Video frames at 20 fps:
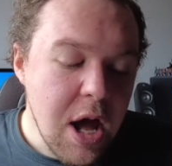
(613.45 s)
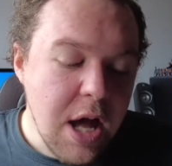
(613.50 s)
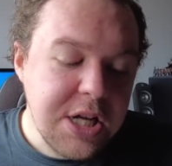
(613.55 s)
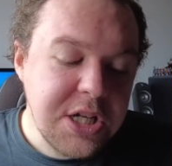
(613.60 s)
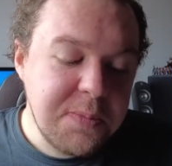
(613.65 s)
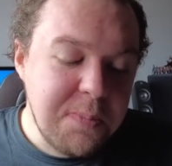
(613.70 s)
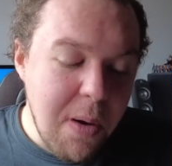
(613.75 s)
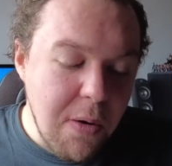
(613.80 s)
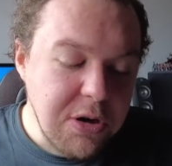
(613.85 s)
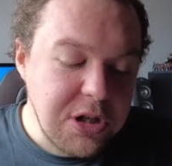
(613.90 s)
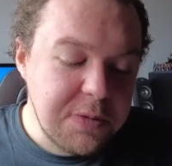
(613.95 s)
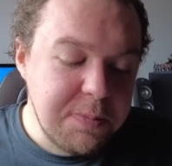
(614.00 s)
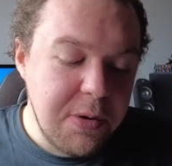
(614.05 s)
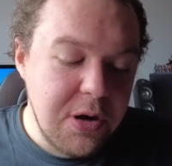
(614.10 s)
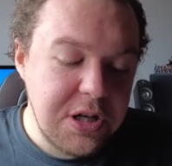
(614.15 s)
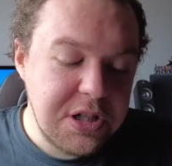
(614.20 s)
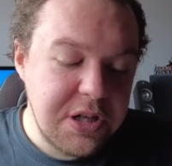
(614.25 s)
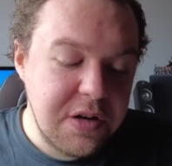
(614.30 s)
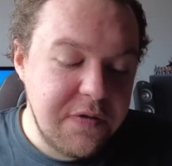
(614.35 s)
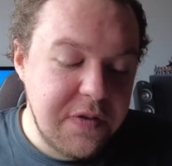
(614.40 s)
A
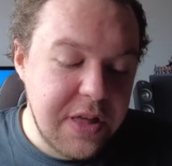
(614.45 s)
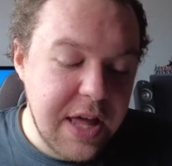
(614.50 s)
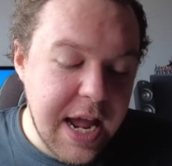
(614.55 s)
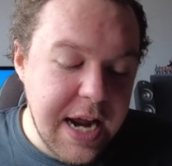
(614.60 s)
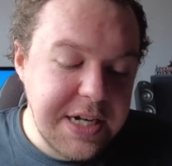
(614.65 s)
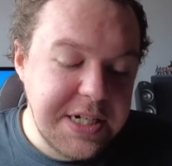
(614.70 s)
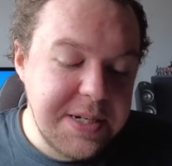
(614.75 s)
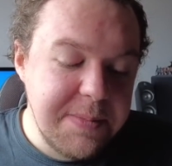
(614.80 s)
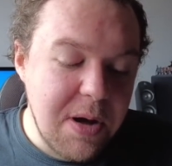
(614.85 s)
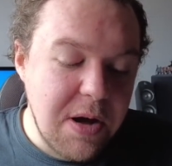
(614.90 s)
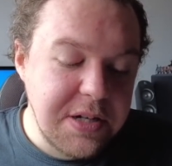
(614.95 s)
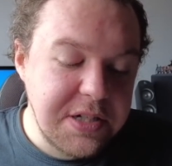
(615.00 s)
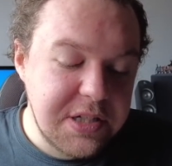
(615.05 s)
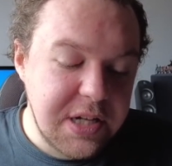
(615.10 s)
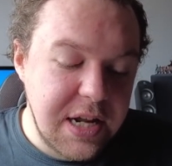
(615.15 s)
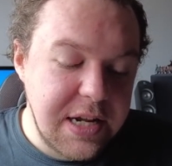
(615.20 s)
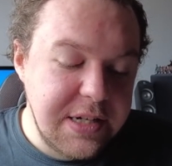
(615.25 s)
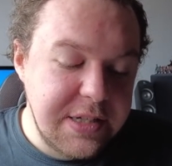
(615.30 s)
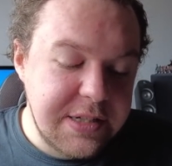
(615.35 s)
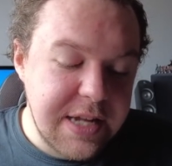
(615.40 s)
spokesperson for the
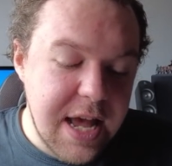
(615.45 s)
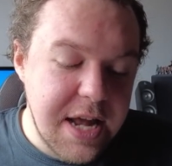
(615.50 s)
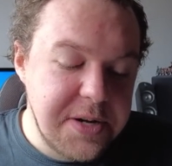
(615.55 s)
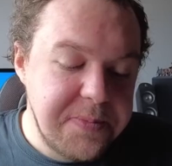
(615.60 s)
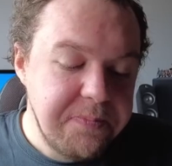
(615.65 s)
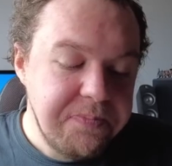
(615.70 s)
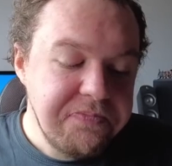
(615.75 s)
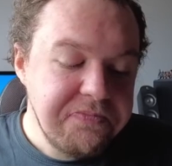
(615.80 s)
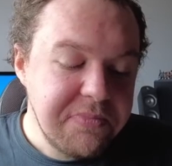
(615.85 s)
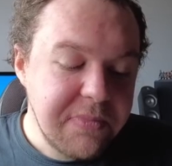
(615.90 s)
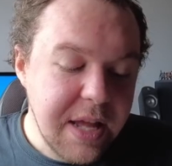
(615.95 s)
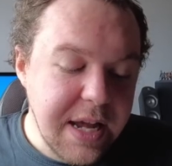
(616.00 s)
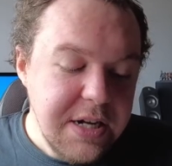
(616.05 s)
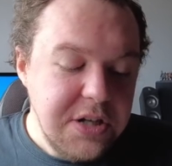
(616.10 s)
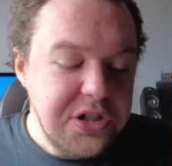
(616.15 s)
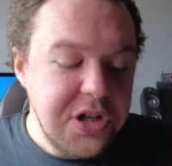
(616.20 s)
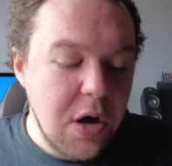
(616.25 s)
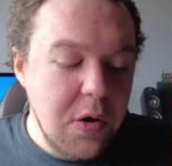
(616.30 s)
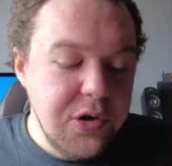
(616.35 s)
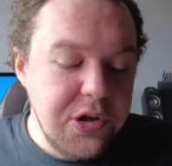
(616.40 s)
HMRC said,
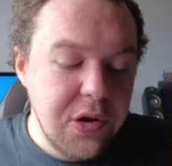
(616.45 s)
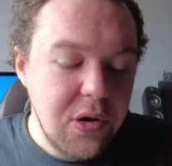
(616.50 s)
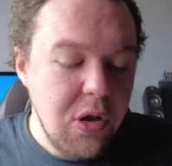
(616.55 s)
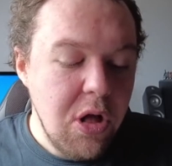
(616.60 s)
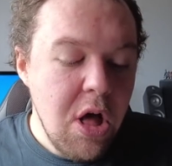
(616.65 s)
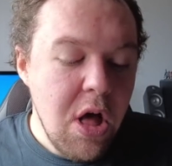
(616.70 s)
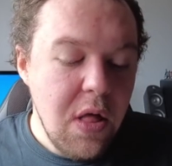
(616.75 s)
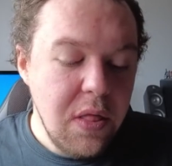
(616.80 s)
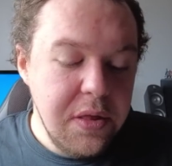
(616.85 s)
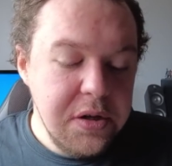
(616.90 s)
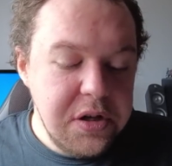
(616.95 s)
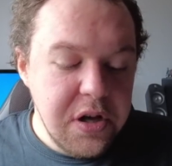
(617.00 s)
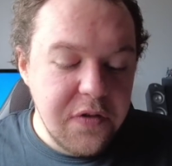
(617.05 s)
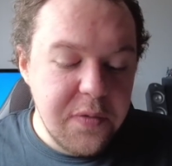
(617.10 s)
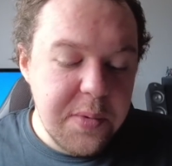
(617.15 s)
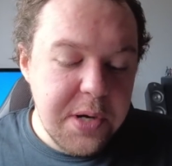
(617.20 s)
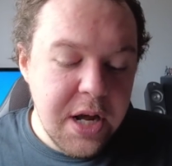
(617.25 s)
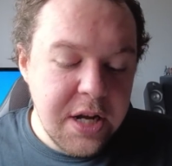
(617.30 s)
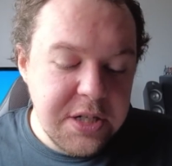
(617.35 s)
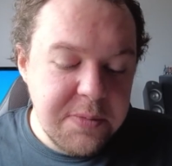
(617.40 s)
in total, the
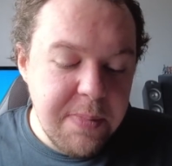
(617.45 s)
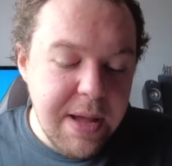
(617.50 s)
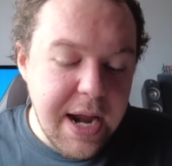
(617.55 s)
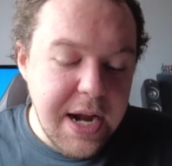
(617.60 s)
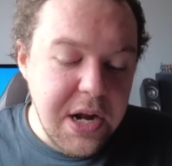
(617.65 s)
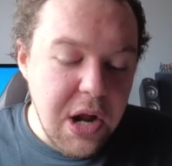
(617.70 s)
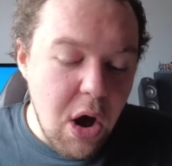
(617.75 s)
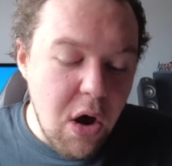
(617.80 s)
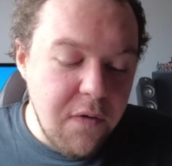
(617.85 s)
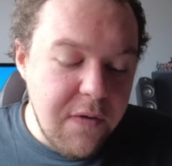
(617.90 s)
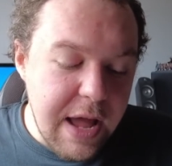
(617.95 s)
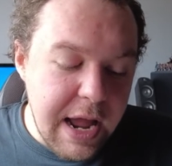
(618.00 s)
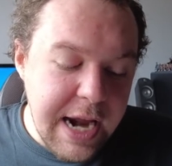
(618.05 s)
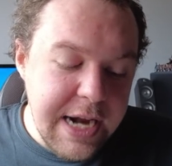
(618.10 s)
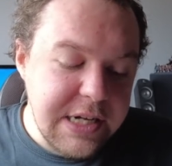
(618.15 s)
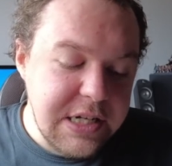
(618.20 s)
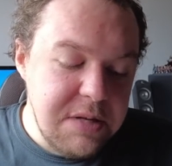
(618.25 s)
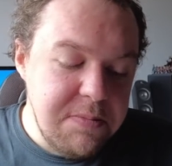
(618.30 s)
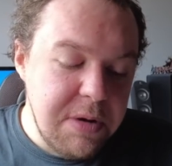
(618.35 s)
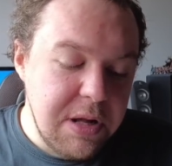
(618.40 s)
government has made over
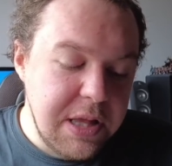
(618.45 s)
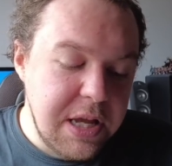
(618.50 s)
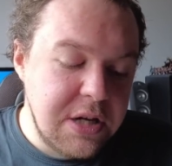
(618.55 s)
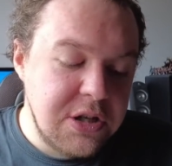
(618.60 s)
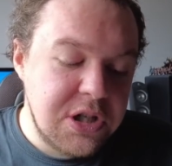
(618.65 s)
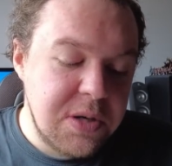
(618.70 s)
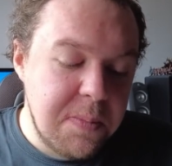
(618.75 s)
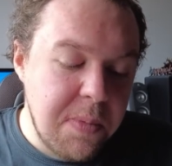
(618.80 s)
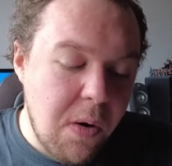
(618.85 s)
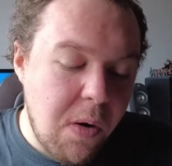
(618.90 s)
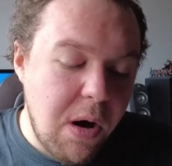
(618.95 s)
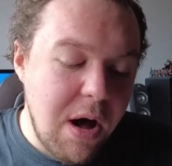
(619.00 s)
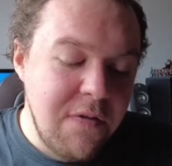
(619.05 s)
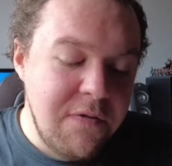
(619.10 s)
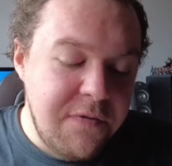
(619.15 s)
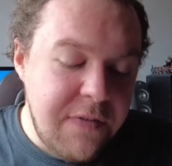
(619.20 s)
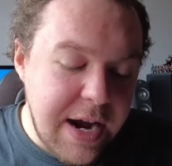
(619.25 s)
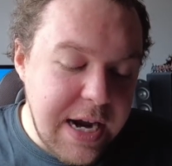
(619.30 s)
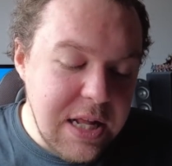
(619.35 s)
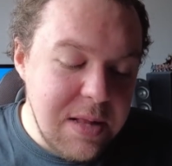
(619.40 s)
80 million support
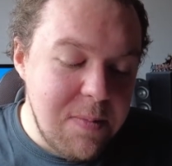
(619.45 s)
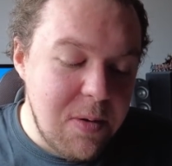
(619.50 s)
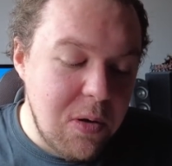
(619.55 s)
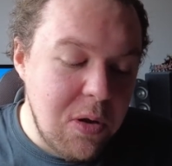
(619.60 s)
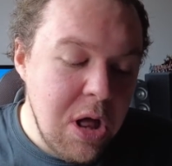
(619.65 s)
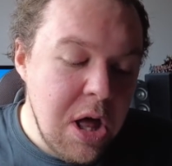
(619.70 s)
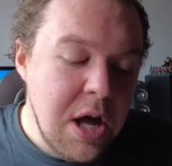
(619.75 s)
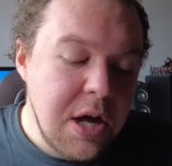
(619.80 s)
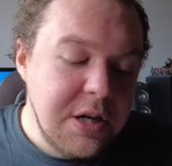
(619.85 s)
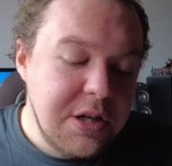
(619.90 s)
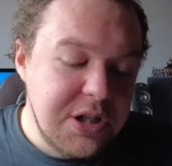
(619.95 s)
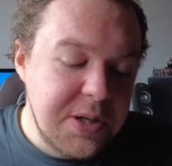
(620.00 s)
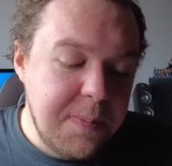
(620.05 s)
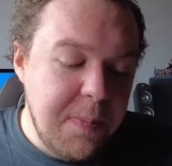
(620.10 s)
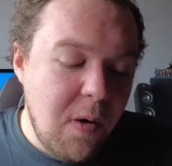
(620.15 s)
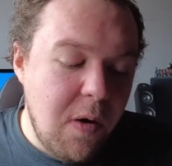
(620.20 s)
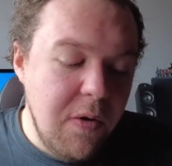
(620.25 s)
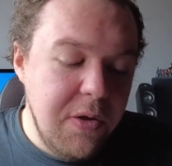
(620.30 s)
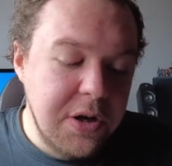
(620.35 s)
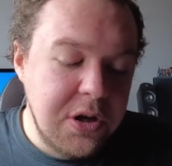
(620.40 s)
available to
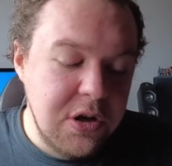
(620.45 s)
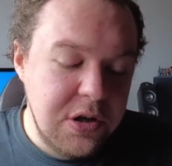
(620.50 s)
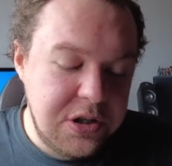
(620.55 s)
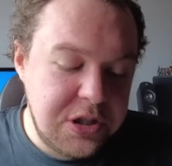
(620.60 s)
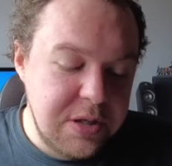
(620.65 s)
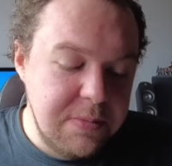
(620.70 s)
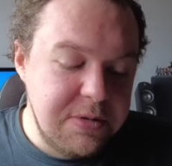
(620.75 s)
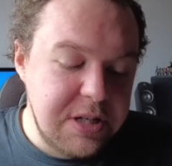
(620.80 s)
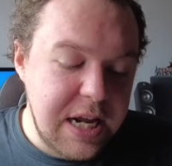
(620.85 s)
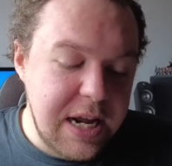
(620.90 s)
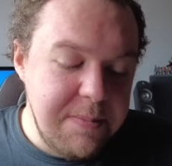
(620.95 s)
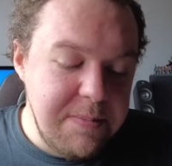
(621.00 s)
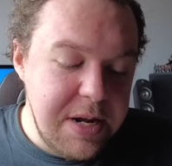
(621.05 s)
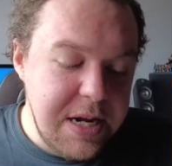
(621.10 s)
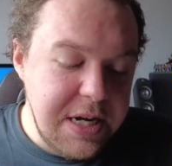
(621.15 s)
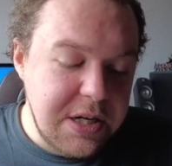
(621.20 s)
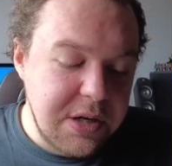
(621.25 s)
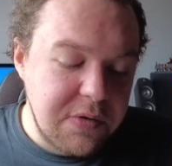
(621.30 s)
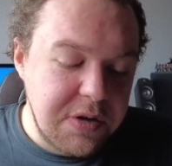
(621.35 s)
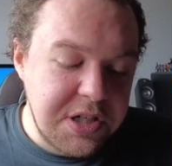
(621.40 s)
support the customs
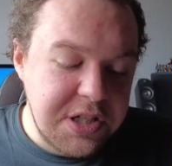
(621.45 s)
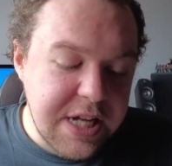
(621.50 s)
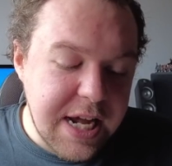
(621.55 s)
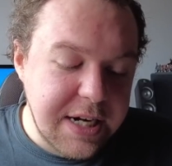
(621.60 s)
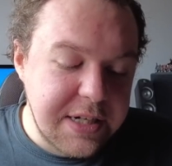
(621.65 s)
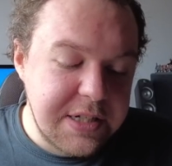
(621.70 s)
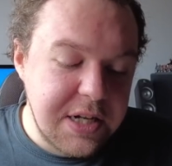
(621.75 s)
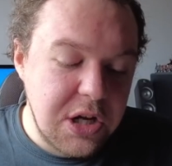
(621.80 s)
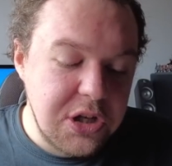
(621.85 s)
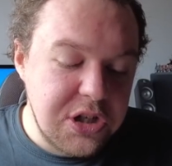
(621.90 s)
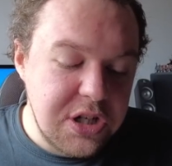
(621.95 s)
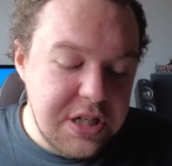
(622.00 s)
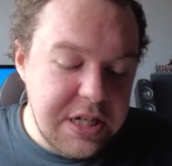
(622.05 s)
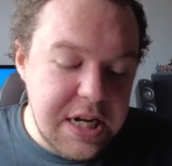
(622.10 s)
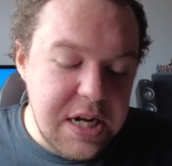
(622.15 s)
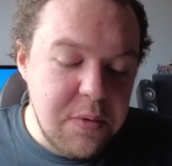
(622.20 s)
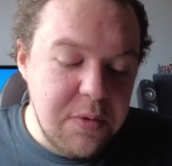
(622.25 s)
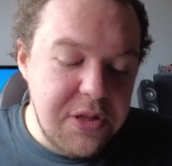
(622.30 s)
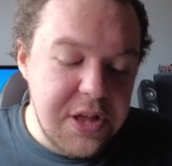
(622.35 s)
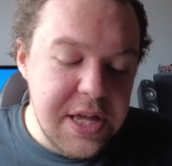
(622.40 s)
intermediary sector to
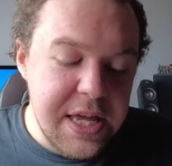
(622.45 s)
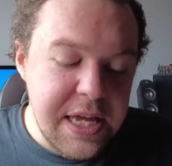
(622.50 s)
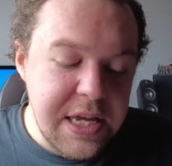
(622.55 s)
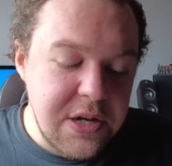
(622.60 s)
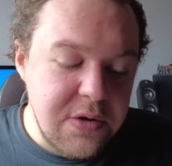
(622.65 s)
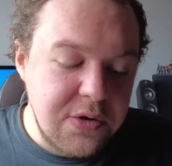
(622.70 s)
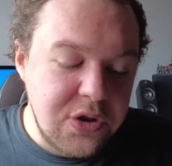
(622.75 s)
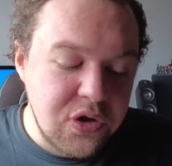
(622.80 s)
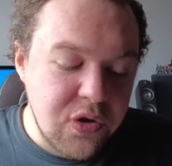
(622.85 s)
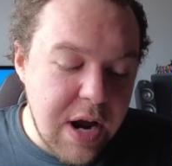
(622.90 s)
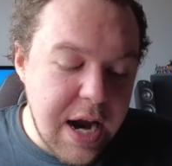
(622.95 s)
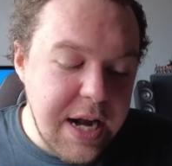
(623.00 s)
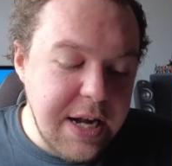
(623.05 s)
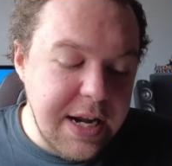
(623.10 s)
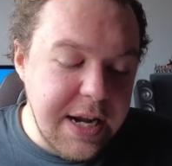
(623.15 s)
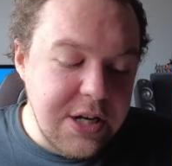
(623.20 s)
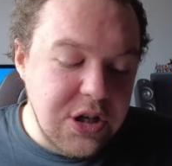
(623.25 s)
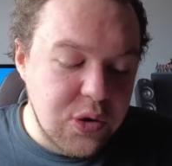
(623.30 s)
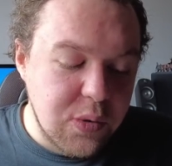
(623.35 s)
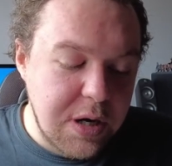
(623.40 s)
deal with the EU trade
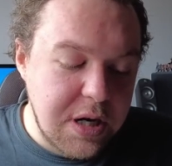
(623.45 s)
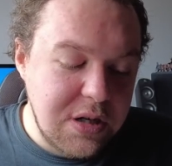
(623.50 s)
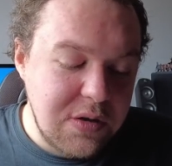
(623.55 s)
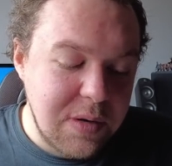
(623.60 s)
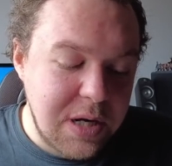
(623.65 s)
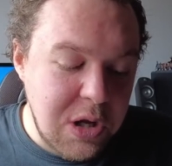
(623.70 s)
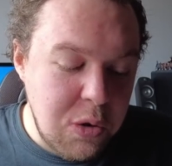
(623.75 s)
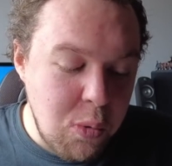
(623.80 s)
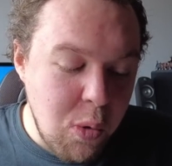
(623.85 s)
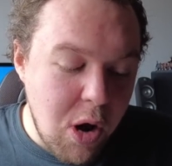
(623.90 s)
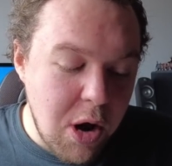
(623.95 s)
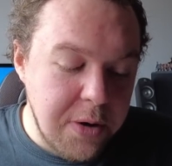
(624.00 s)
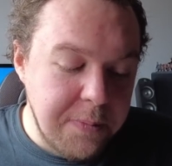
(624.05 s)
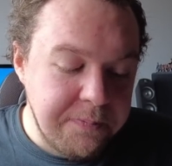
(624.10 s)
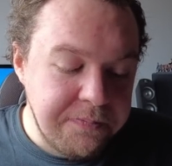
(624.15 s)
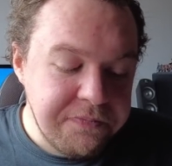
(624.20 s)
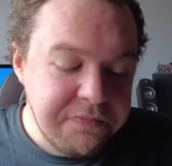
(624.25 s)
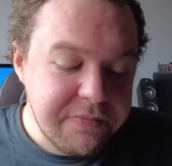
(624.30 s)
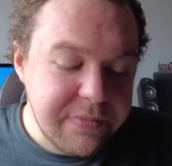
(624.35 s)
in 2021.